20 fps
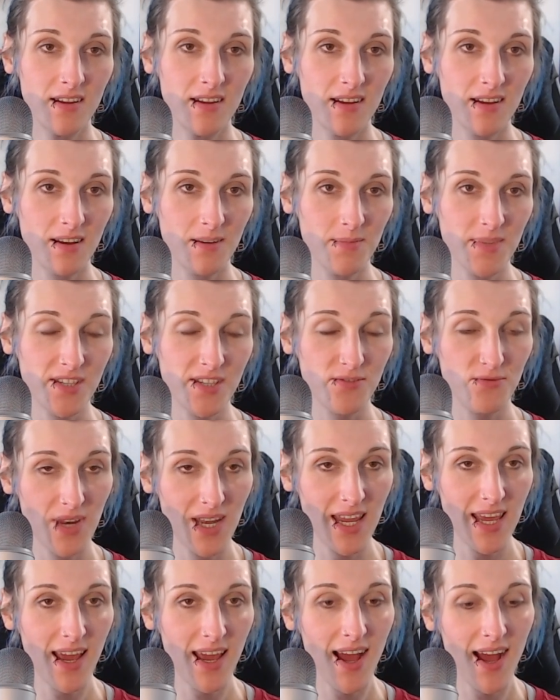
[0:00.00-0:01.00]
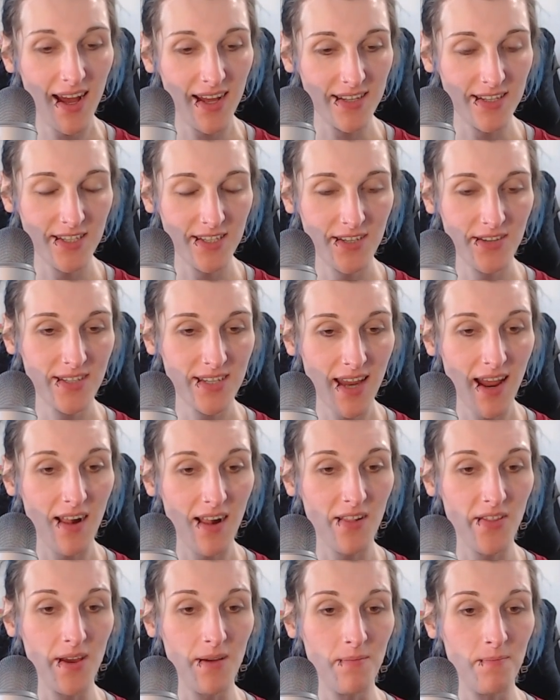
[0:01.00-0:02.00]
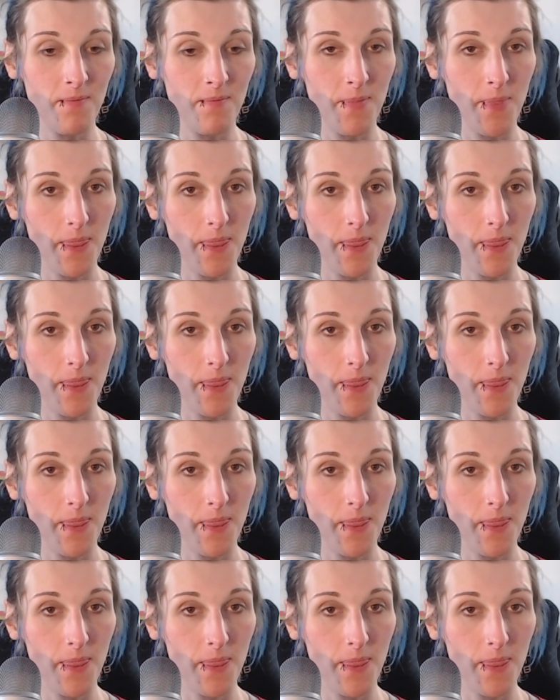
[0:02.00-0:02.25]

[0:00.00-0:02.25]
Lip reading: It's really hard to tell them,